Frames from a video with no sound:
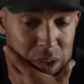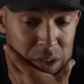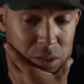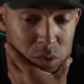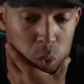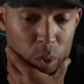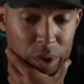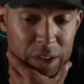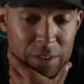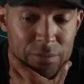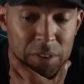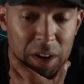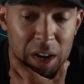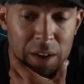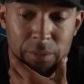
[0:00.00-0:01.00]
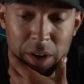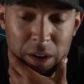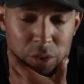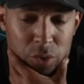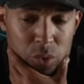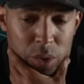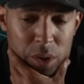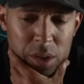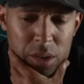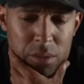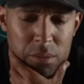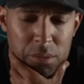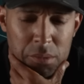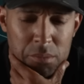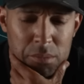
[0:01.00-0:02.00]
a 2,500,
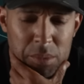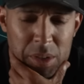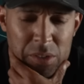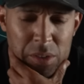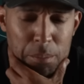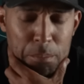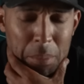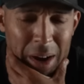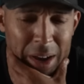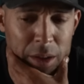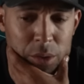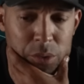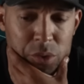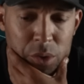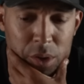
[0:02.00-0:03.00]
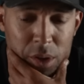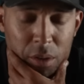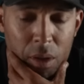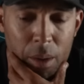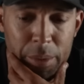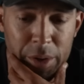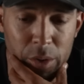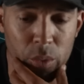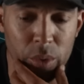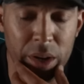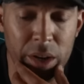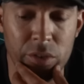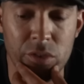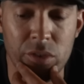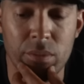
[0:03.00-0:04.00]
is it miles or kilometer
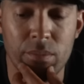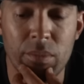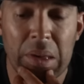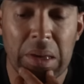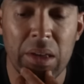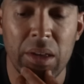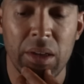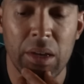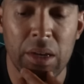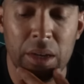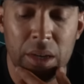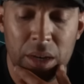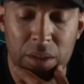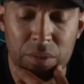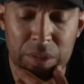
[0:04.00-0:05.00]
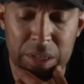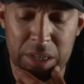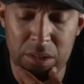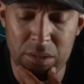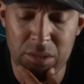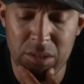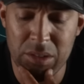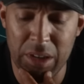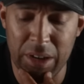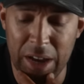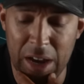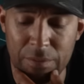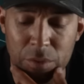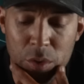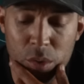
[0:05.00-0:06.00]
range? These can
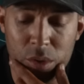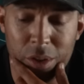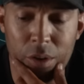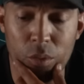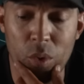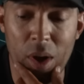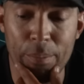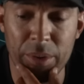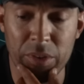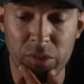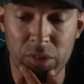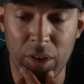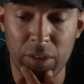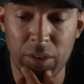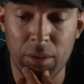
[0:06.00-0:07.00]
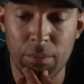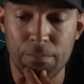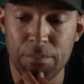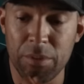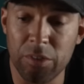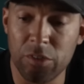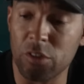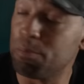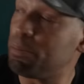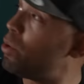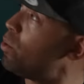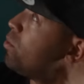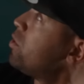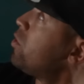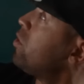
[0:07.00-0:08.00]
have nuclear weapons on them. This is
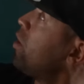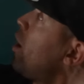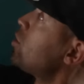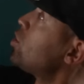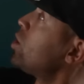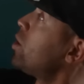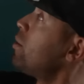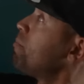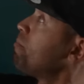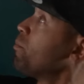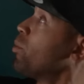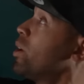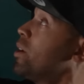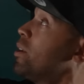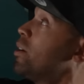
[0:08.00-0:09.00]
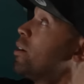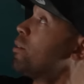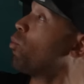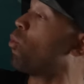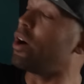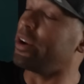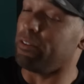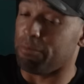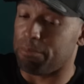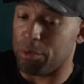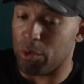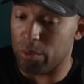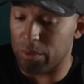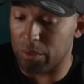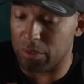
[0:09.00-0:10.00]
Putin's dacha right here. One of
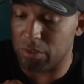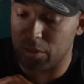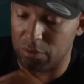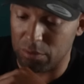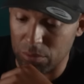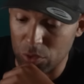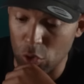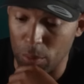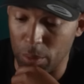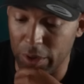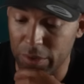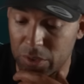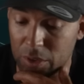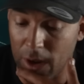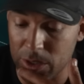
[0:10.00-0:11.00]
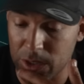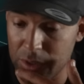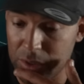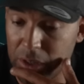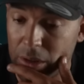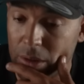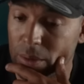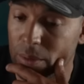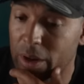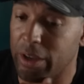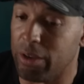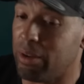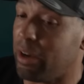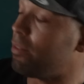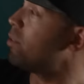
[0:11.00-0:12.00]
Putin's numerous dachas. I don't know why
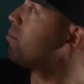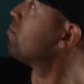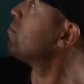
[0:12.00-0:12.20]
you'd have a